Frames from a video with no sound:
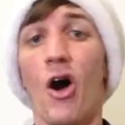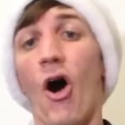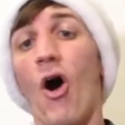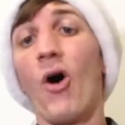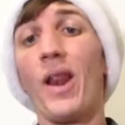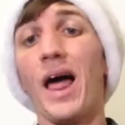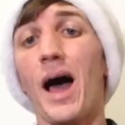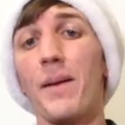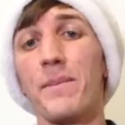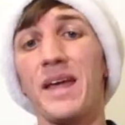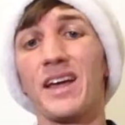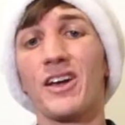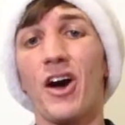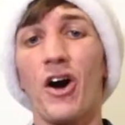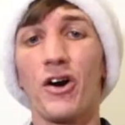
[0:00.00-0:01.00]
Hola
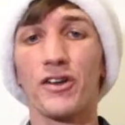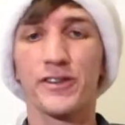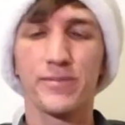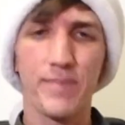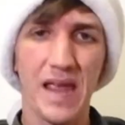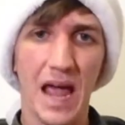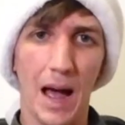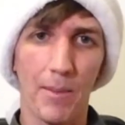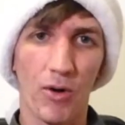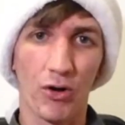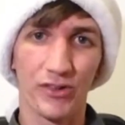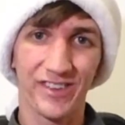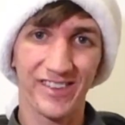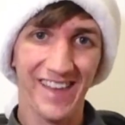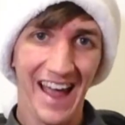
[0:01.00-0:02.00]
amigos, me
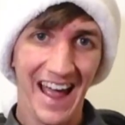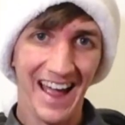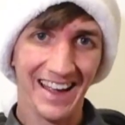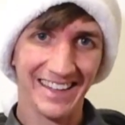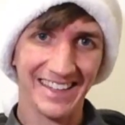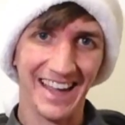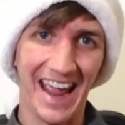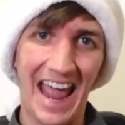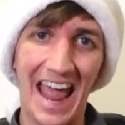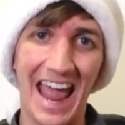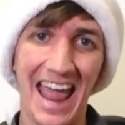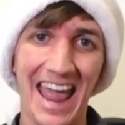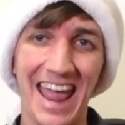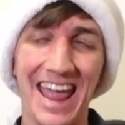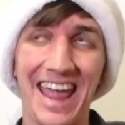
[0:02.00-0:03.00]
amo Zach,
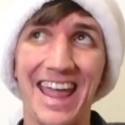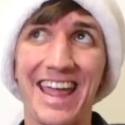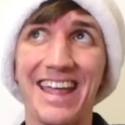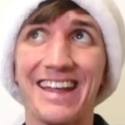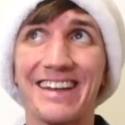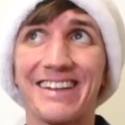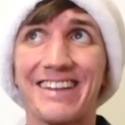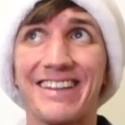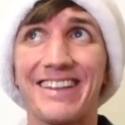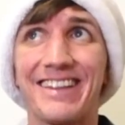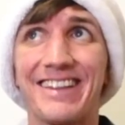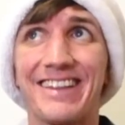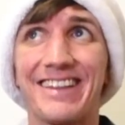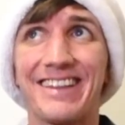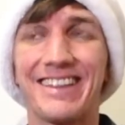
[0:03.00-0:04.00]
and
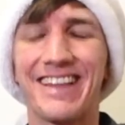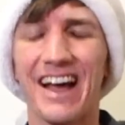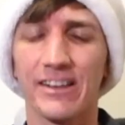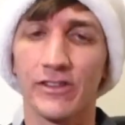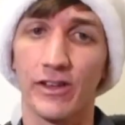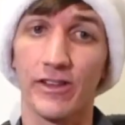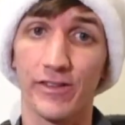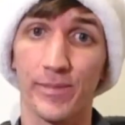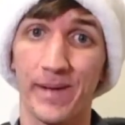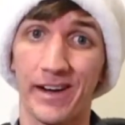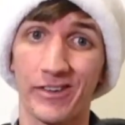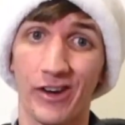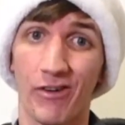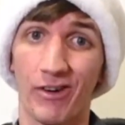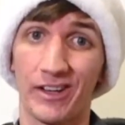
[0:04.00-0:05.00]
that's all the
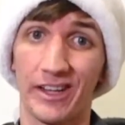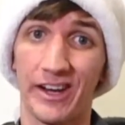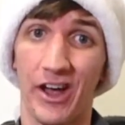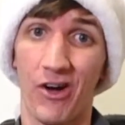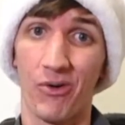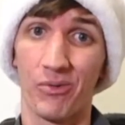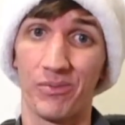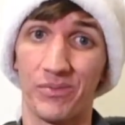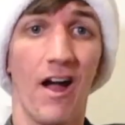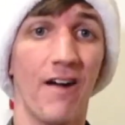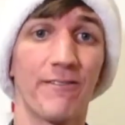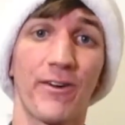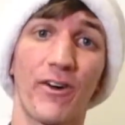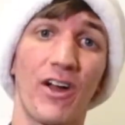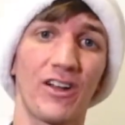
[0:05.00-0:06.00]
Spanish I really know.
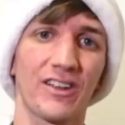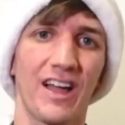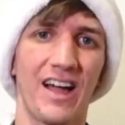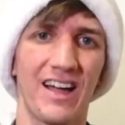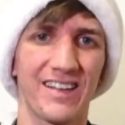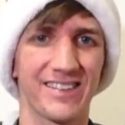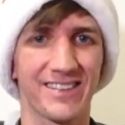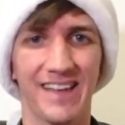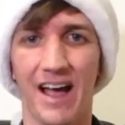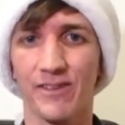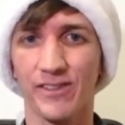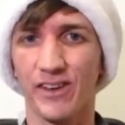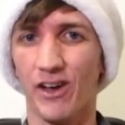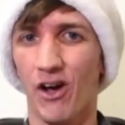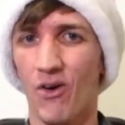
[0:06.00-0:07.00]
For real guys,
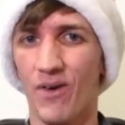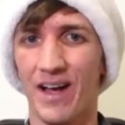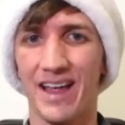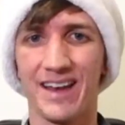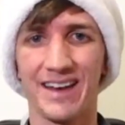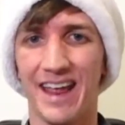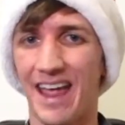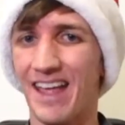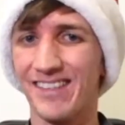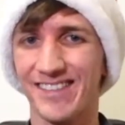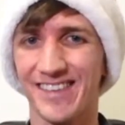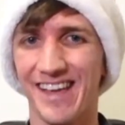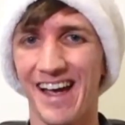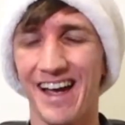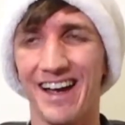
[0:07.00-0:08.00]
how's it going? It's
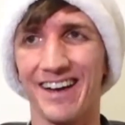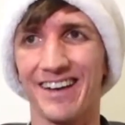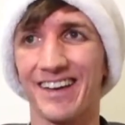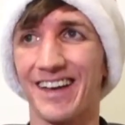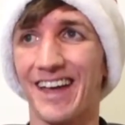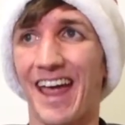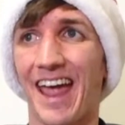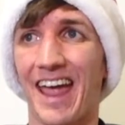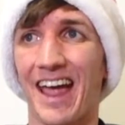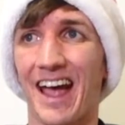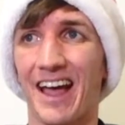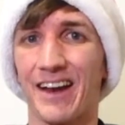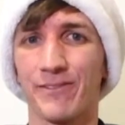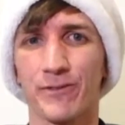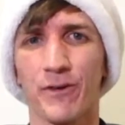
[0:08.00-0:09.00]
Zach,
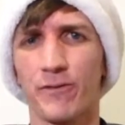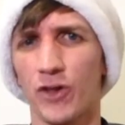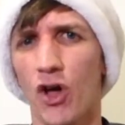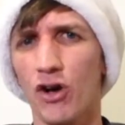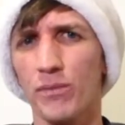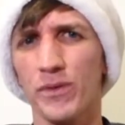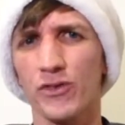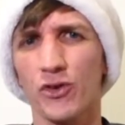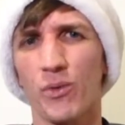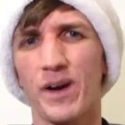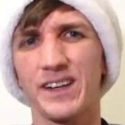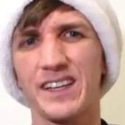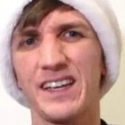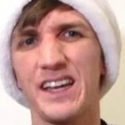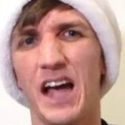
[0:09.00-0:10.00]
and for Vlogmas
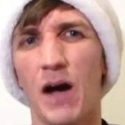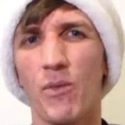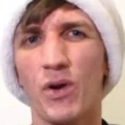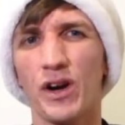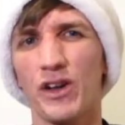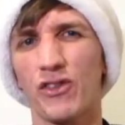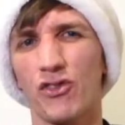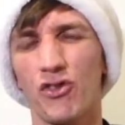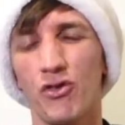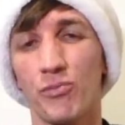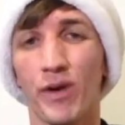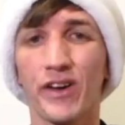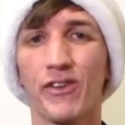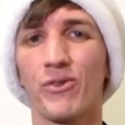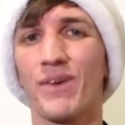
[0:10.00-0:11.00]
20, I wanted to
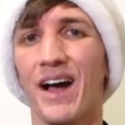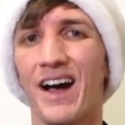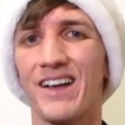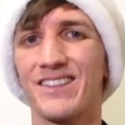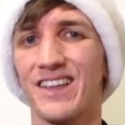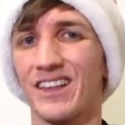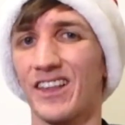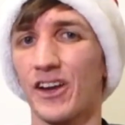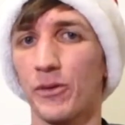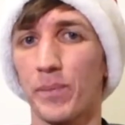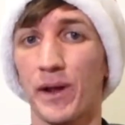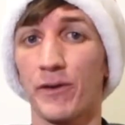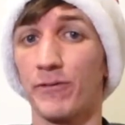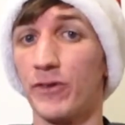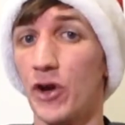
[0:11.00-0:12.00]
bring to you guys a little
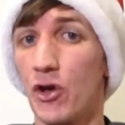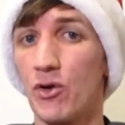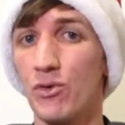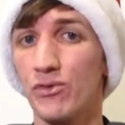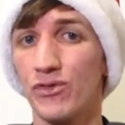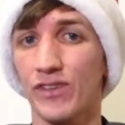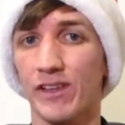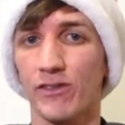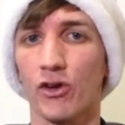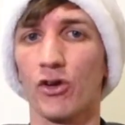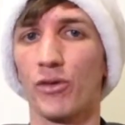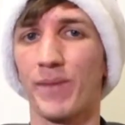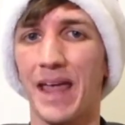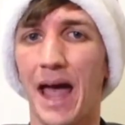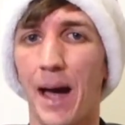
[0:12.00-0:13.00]
bit of news that's going
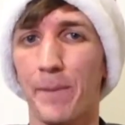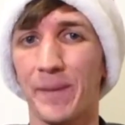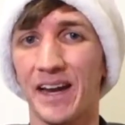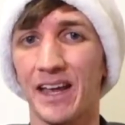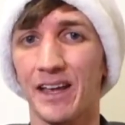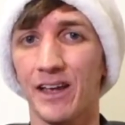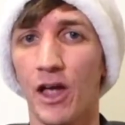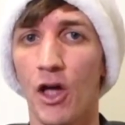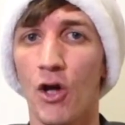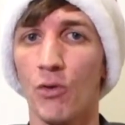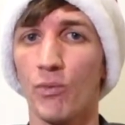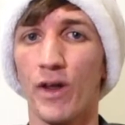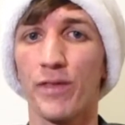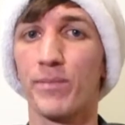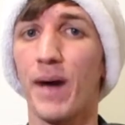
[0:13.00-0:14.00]
to be happening
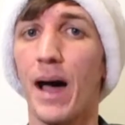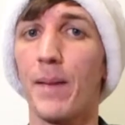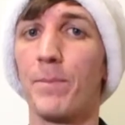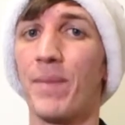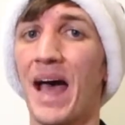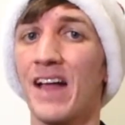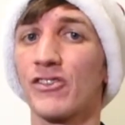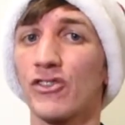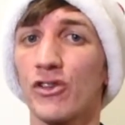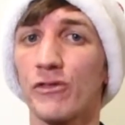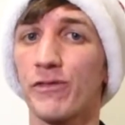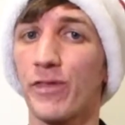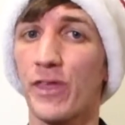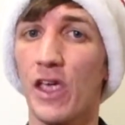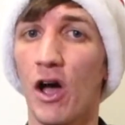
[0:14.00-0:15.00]
with my Bachelor
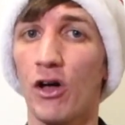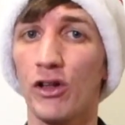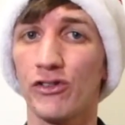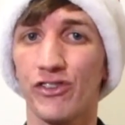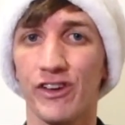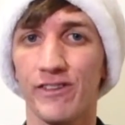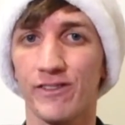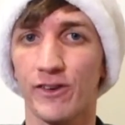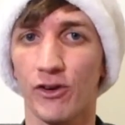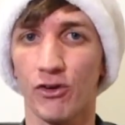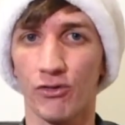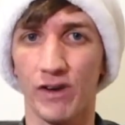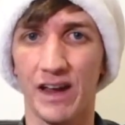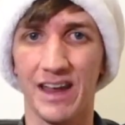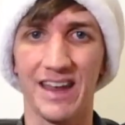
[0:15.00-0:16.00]
of Theology's
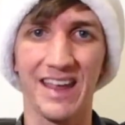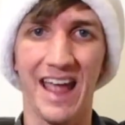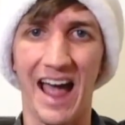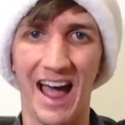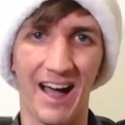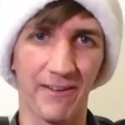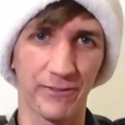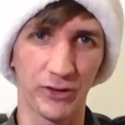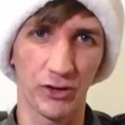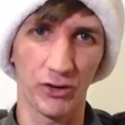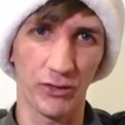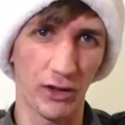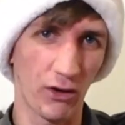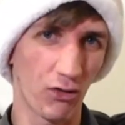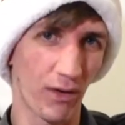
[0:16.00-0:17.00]
degree after
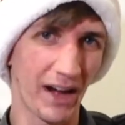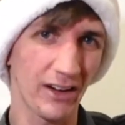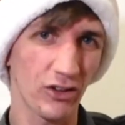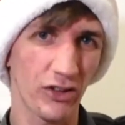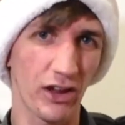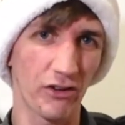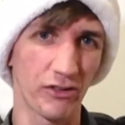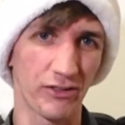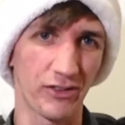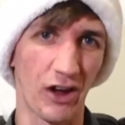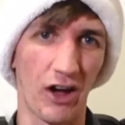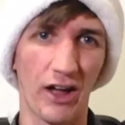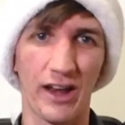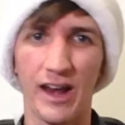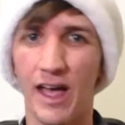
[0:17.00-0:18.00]
the Crandall year's
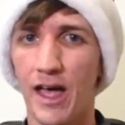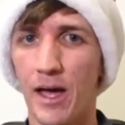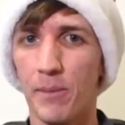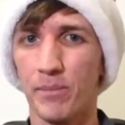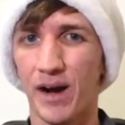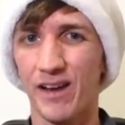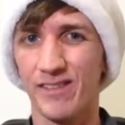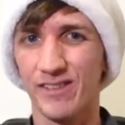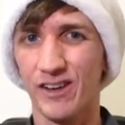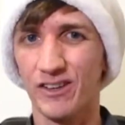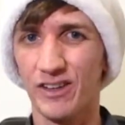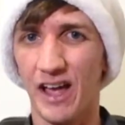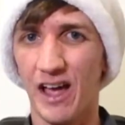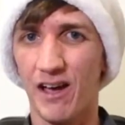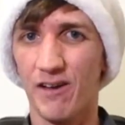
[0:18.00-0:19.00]
done, but I
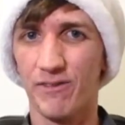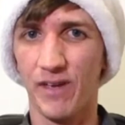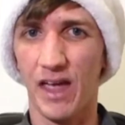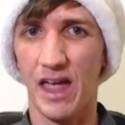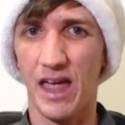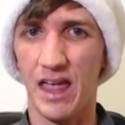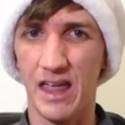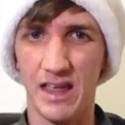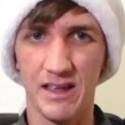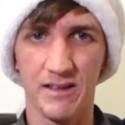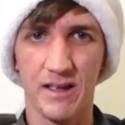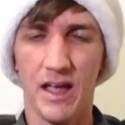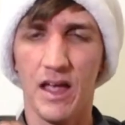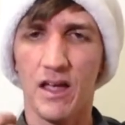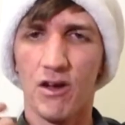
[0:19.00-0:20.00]
still have a
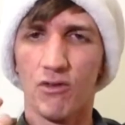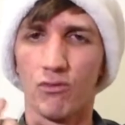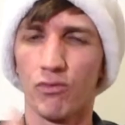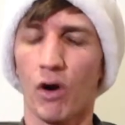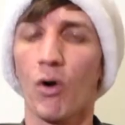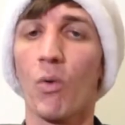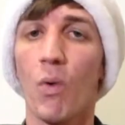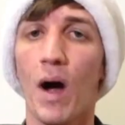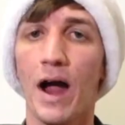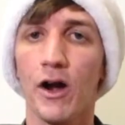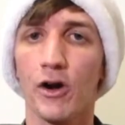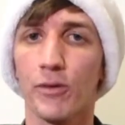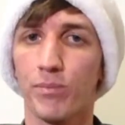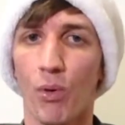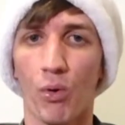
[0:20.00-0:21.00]

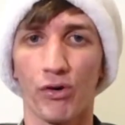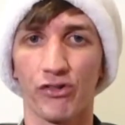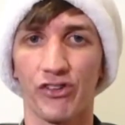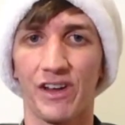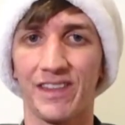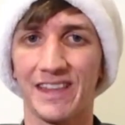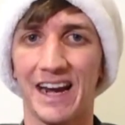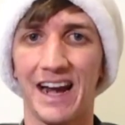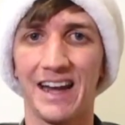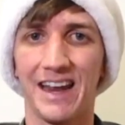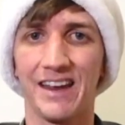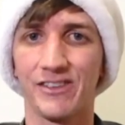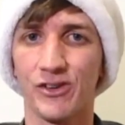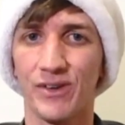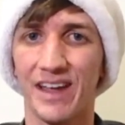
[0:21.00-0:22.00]
required portion that I
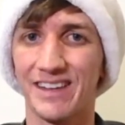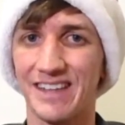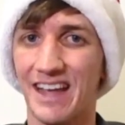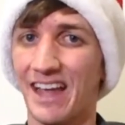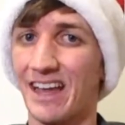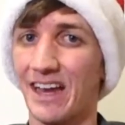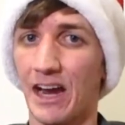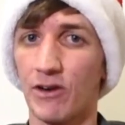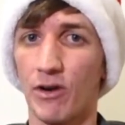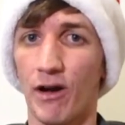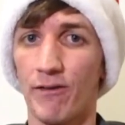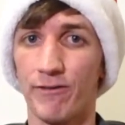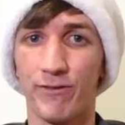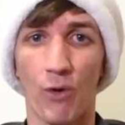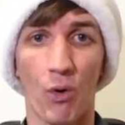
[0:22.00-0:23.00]
need to get taken care
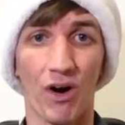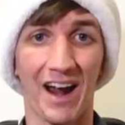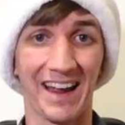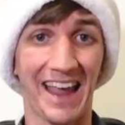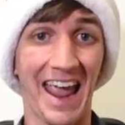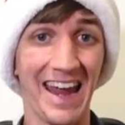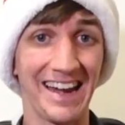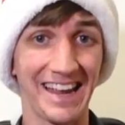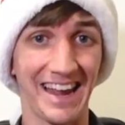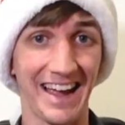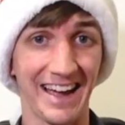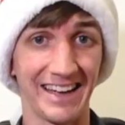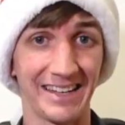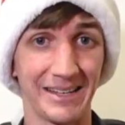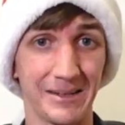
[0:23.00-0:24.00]
of for Acadia.